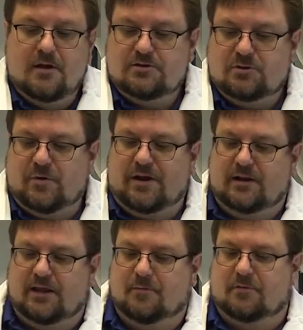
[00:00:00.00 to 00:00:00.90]
So we can
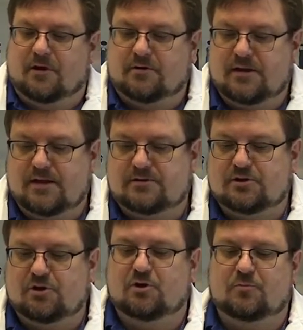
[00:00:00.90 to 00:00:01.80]
label our test
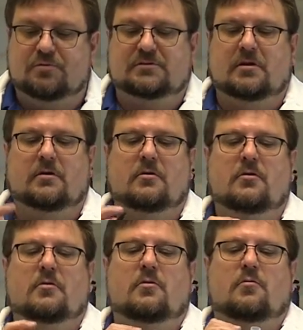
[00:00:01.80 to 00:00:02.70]
tubes
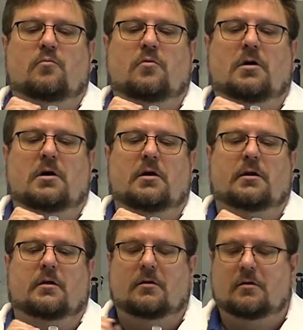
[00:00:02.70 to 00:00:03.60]
1,